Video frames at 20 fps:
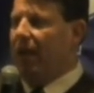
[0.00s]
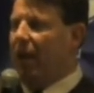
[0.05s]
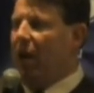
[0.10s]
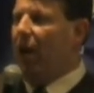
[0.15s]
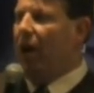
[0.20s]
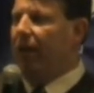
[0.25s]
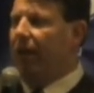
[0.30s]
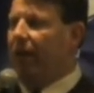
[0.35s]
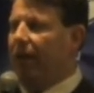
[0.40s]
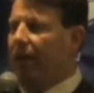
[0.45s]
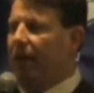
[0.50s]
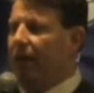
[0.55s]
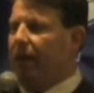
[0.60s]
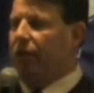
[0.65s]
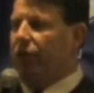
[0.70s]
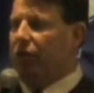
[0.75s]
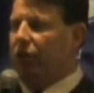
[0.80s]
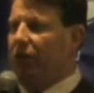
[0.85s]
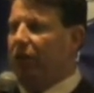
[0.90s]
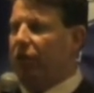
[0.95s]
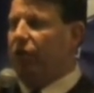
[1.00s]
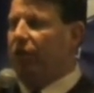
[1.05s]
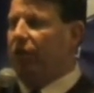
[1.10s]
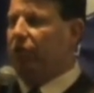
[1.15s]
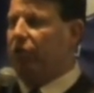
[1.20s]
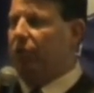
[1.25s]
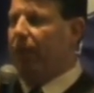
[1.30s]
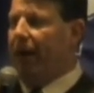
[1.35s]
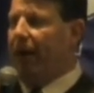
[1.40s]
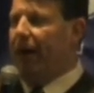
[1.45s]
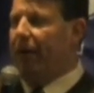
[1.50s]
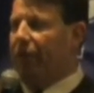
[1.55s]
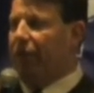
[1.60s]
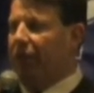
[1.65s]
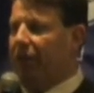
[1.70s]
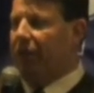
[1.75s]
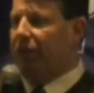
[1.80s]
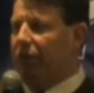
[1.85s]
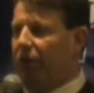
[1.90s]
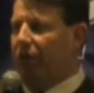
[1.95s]
you know, success fixes about
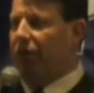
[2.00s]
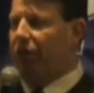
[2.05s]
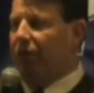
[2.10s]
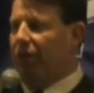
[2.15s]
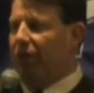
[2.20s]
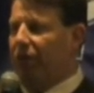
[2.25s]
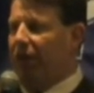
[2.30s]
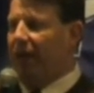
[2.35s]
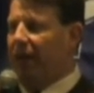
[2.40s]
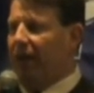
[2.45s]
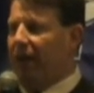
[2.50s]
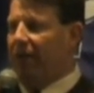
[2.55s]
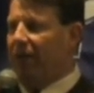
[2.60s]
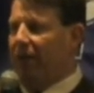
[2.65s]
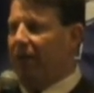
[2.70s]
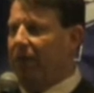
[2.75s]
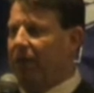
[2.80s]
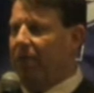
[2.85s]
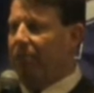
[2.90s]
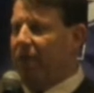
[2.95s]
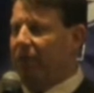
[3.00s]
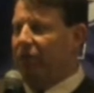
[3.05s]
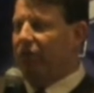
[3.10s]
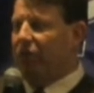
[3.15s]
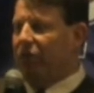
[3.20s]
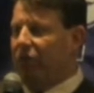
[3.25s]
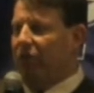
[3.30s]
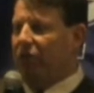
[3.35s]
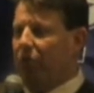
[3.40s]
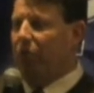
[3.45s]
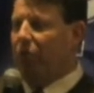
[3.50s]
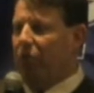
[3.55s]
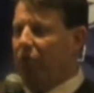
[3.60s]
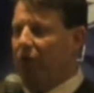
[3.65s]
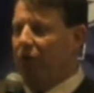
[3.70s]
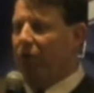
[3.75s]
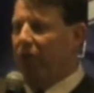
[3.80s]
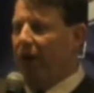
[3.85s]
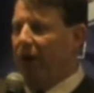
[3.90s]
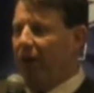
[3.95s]
everything. So if they keep having success on the
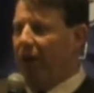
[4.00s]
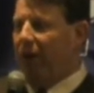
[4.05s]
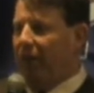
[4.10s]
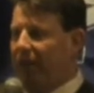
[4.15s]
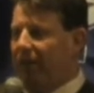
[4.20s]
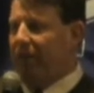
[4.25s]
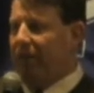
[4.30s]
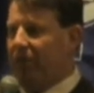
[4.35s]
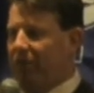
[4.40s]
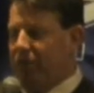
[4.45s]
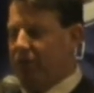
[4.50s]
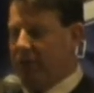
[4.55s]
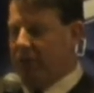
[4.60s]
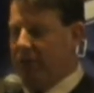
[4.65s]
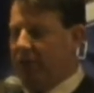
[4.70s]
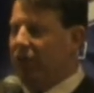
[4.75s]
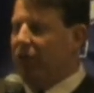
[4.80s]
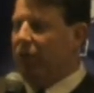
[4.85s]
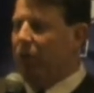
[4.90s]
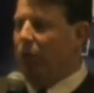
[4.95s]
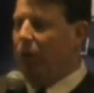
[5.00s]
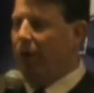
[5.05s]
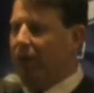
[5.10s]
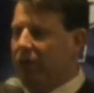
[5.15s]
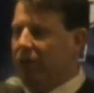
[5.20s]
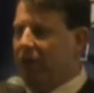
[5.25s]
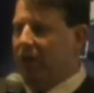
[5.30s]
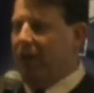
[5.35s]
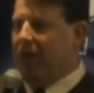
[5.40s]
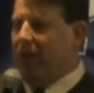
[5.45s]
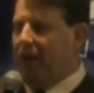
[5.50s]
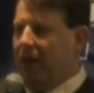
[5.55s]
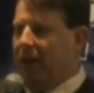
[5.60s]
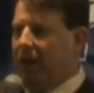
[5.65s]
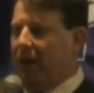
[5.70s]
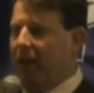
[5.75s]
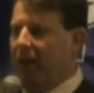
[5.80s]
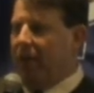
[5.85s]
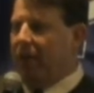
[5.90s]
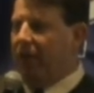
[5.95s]
recruiting trail and that translates into wins,
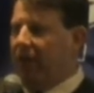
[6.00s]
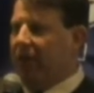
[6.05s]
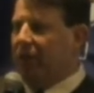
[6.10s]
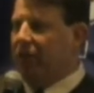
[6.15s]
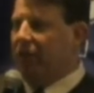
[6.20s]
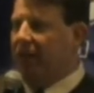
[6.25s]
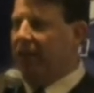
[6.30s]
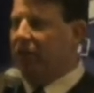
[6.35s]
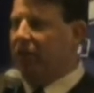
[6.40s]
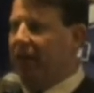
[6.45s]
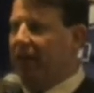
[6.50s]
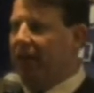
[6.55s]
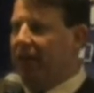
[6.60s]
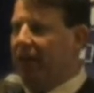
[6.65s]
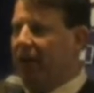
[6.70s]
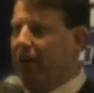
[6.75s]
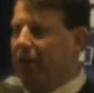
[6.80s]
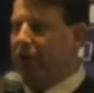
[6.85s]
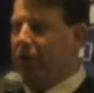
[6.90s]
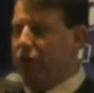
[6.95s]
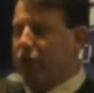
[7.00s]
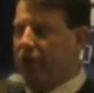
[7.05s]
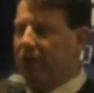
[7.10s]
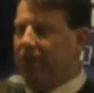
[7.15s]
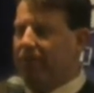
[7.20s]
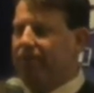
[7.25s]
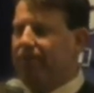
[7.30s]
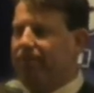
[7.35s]
everything else is going to get taken care of.